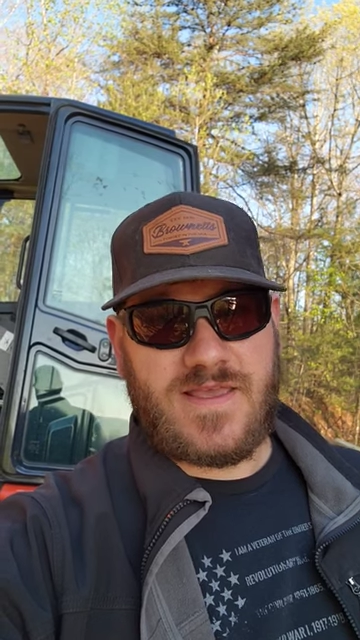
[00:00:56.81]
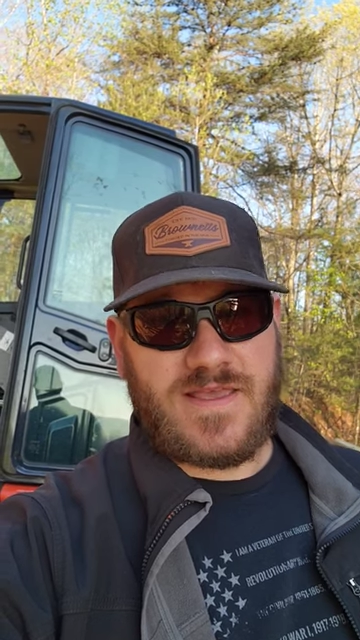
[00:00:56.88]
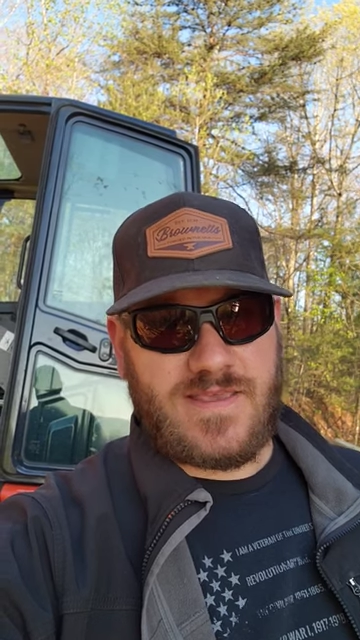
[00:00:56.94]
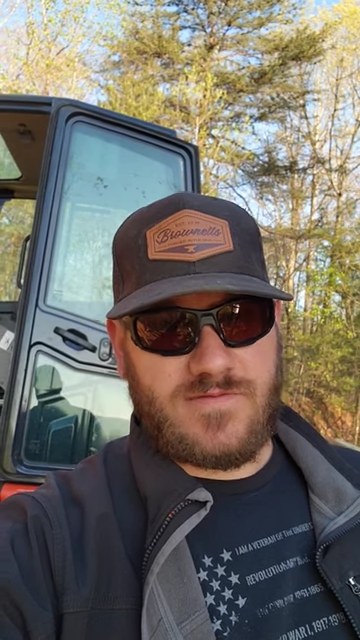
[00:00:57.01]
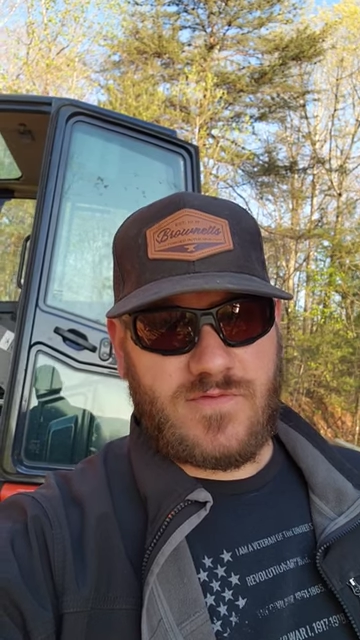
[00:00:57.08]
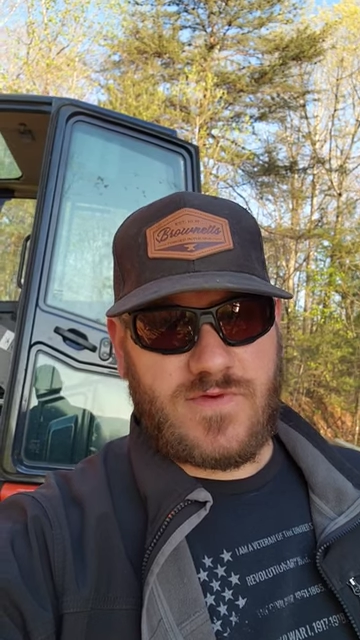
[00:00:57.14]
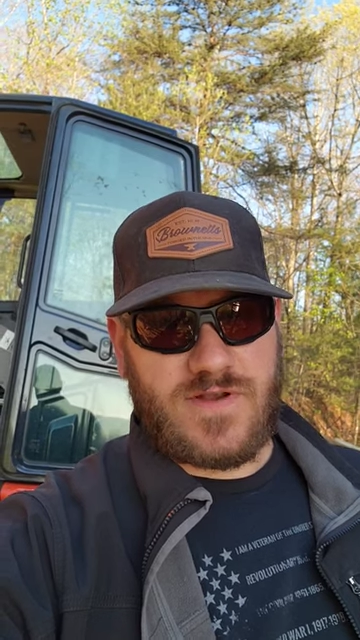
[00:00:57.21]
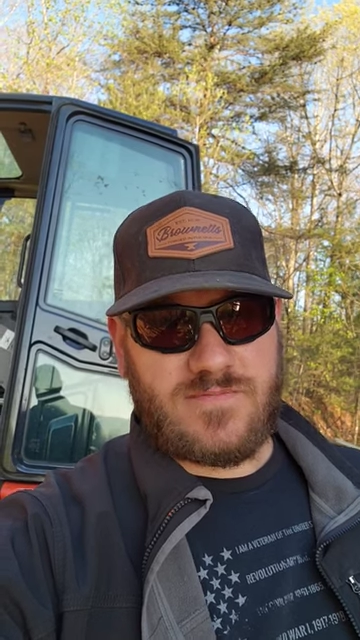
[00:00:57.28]

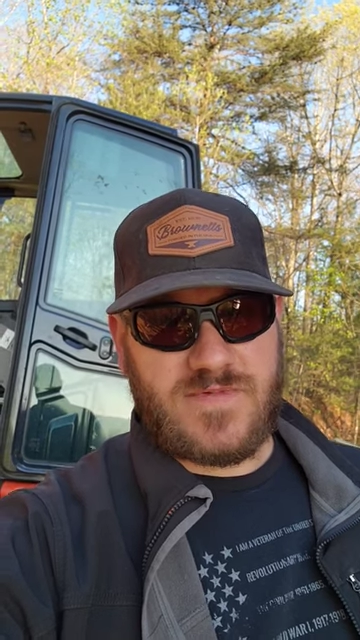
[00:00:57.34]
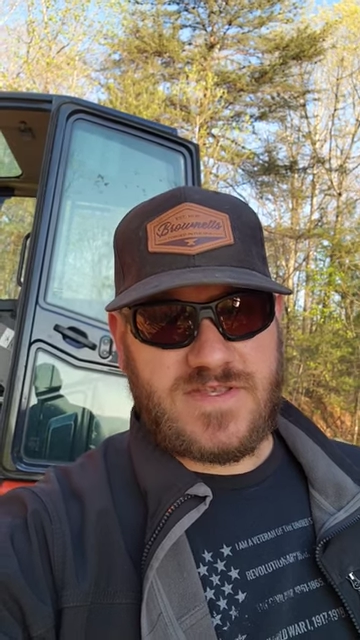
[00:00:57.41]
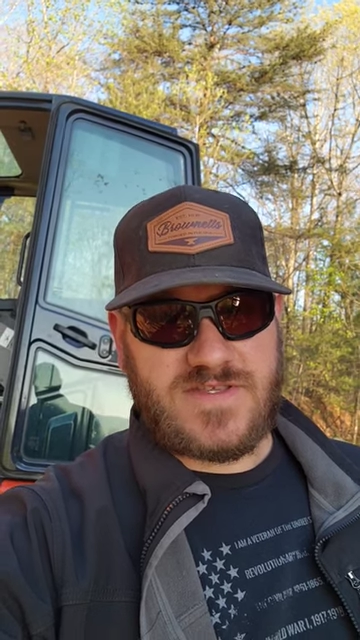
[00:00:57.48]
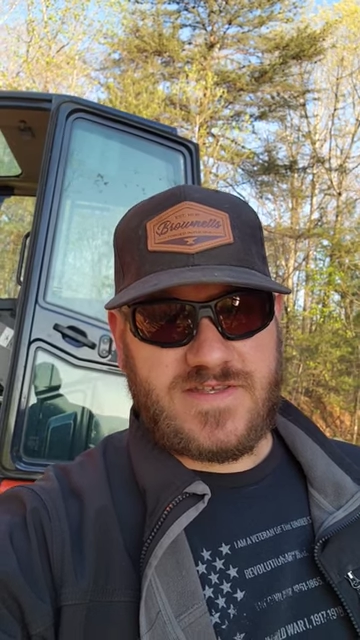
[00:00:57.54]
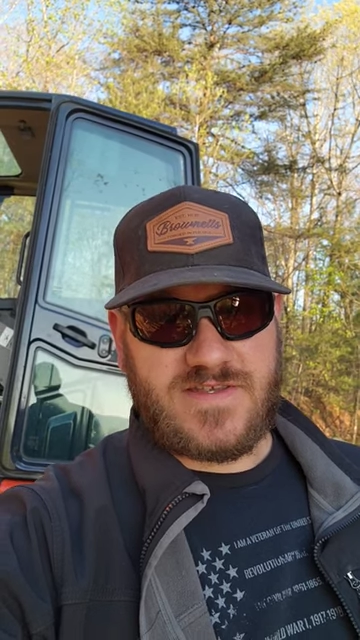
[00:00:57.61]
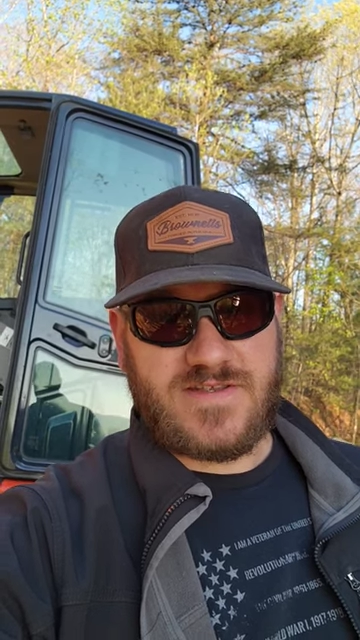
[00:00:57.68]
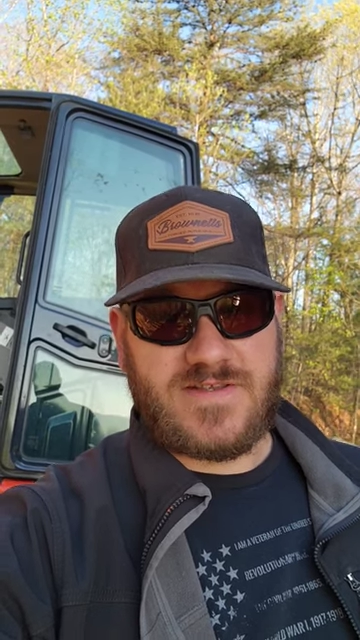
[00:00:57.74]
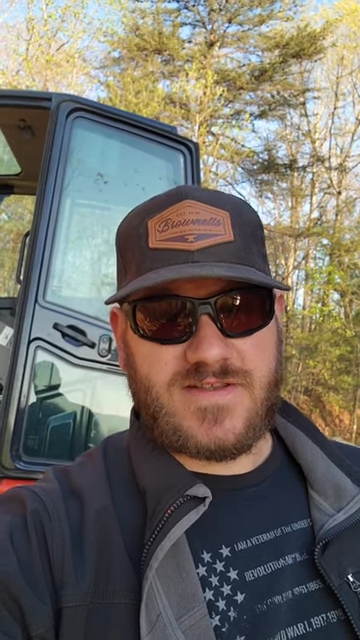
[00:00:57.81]
even when I'm
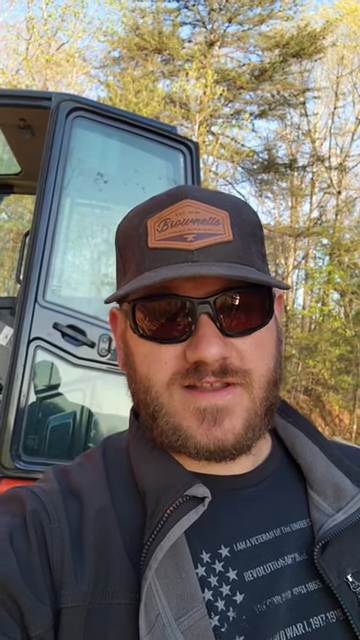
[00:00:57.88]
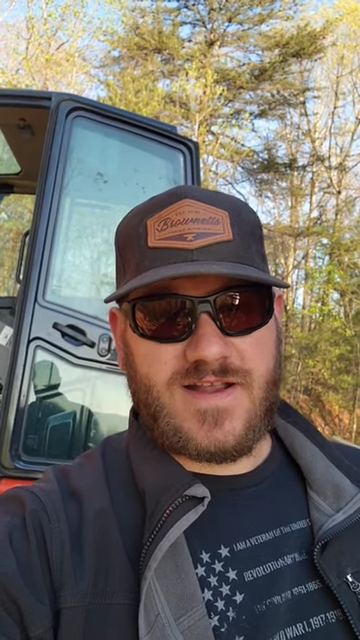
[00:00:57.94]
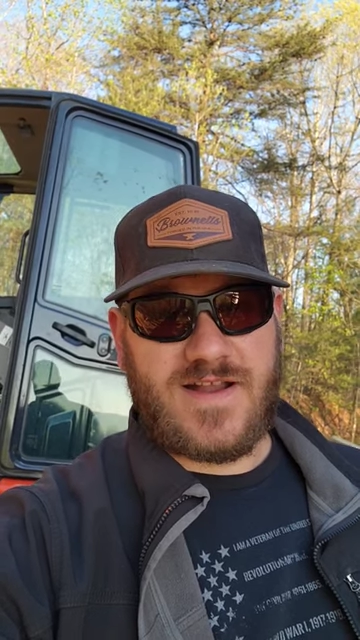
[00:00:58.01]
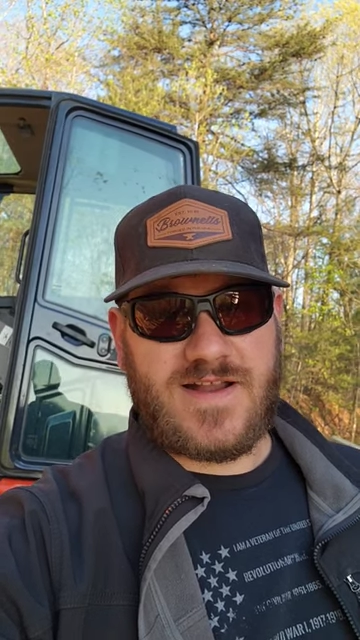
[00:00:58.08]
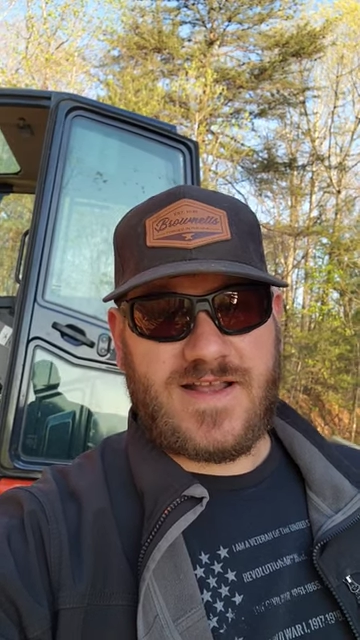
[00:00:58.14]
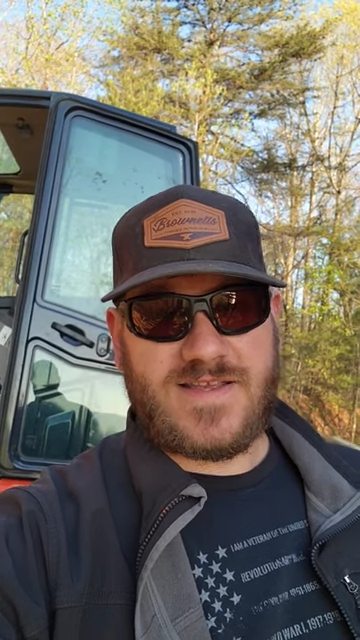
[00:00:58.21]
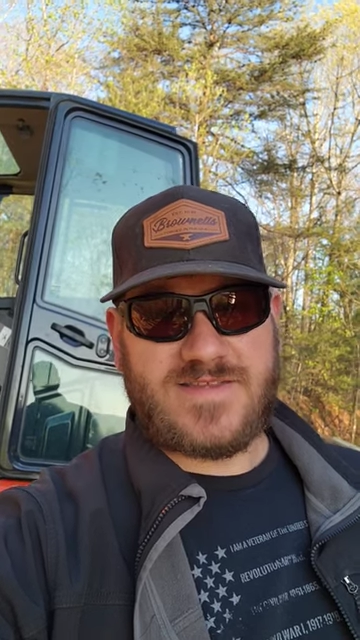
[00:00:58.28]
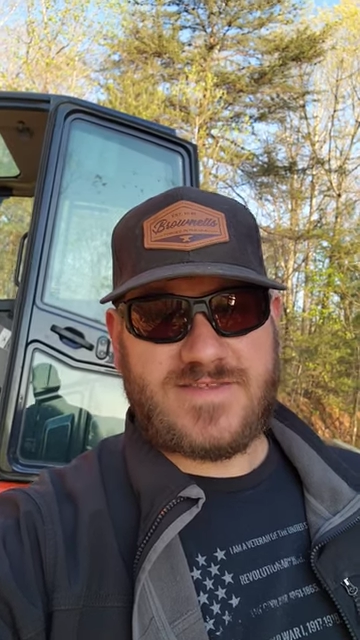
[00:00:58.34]
busy. All
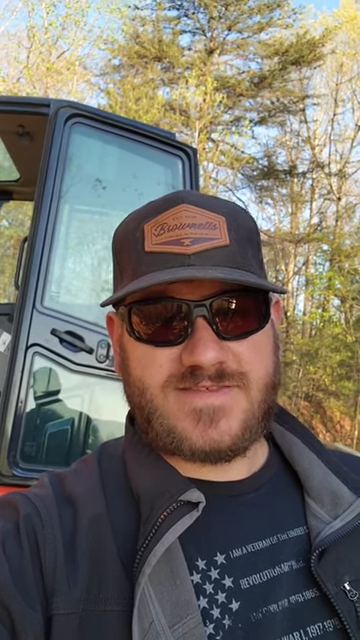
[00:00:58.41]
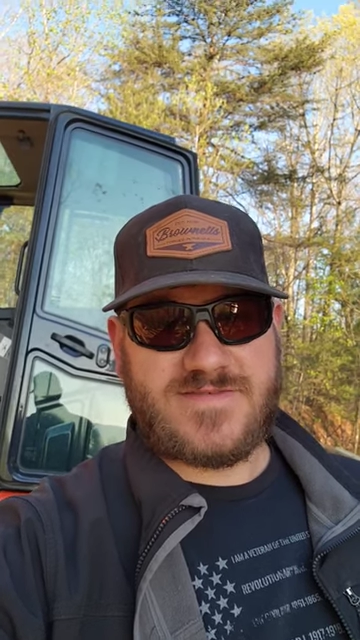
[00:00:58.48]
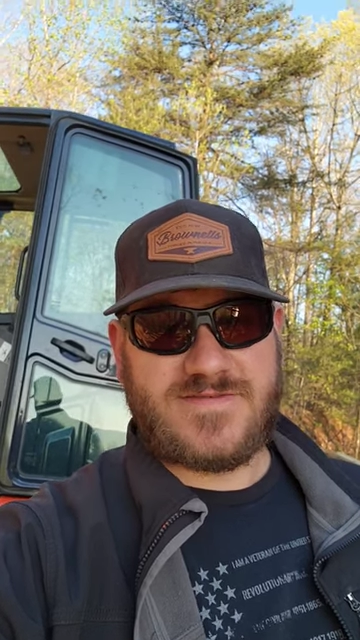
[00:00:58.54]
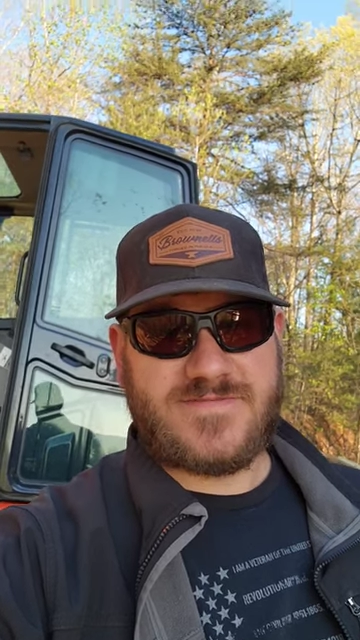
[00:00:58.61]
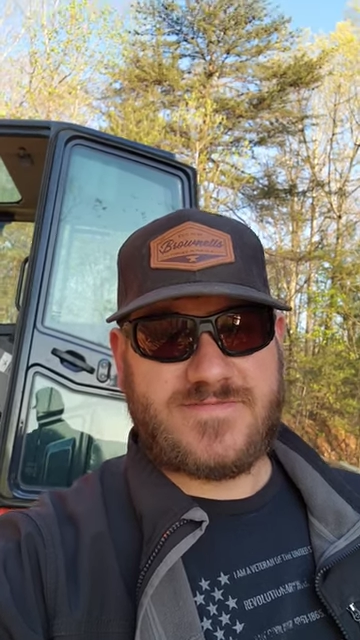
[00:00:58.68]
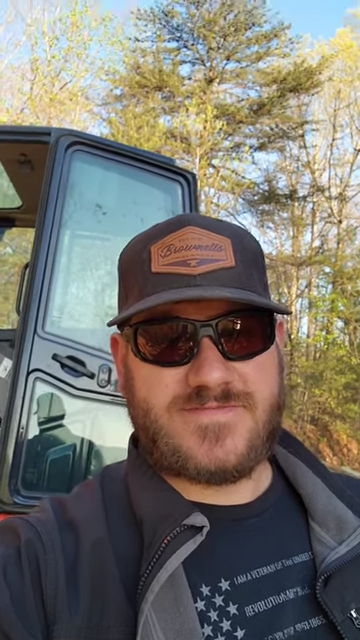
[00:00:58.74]
right, guys.